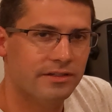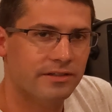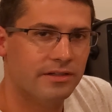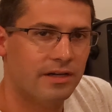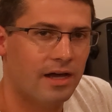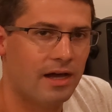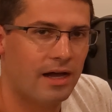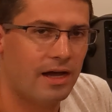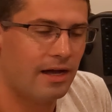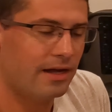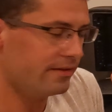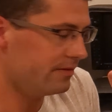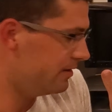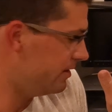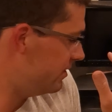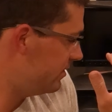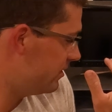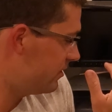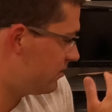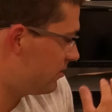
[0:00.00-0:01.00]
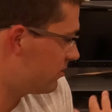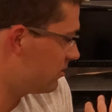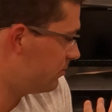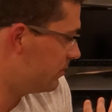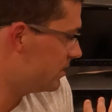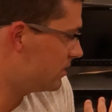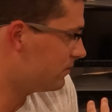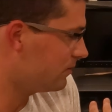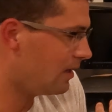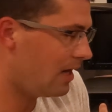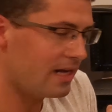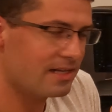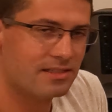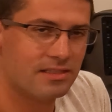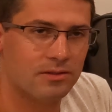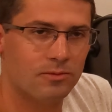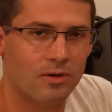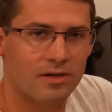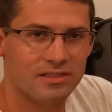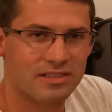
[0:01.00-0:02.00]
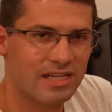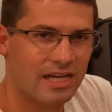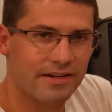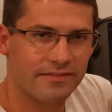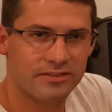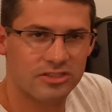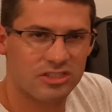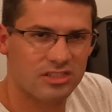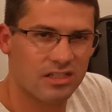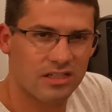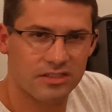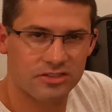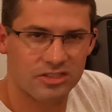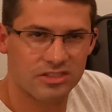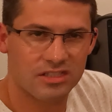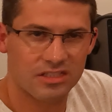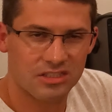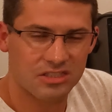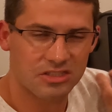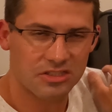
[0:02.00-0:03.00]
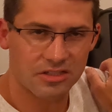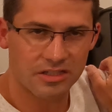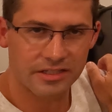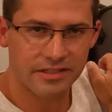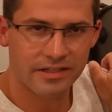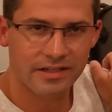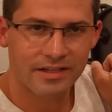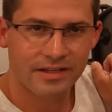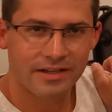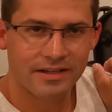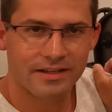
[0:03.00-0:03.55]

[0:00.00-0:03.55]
The Turtle Beach VelocityOne is kind of just a good,